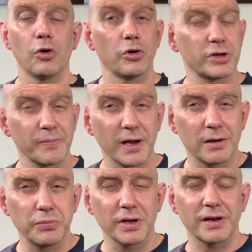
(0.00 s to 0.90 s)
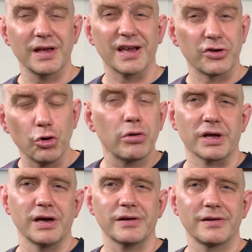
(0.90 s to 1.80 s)
or just by completely
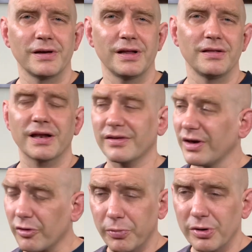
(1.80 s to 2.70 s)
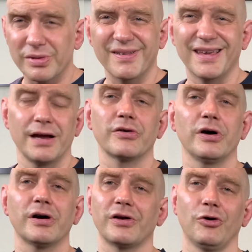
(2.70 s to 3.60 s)
ignoring it and letting the other person carry
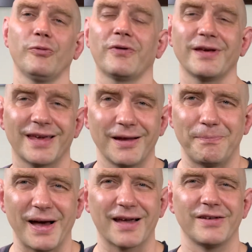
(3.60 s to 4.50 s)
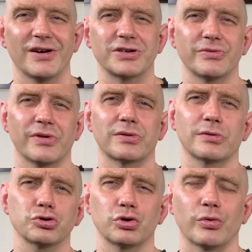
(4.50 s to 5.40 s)
on and hopefully get back in touch with a
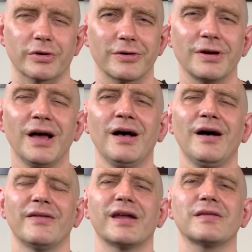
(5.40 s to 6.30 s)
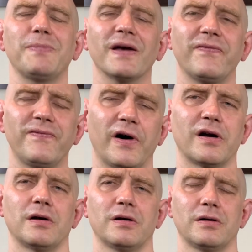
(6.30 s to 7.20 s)
social worker, that is by
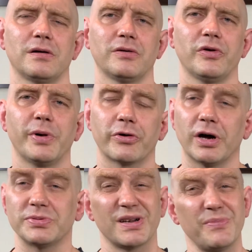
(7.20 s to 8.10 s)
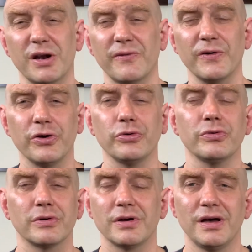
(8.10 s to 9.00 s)
far the better option. It's better for you,